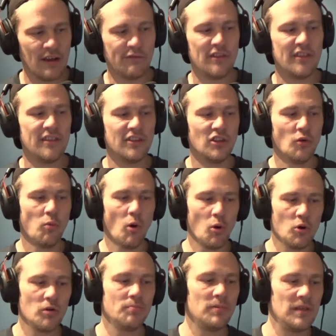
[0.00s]
Everything the
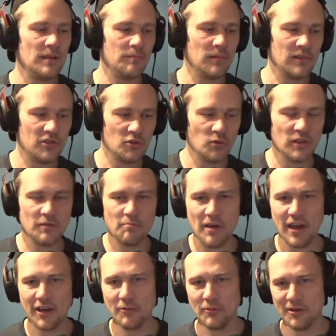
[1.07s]
woke people do is
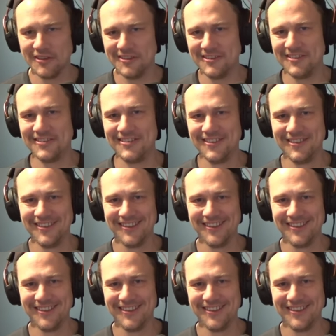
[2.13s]
backwards.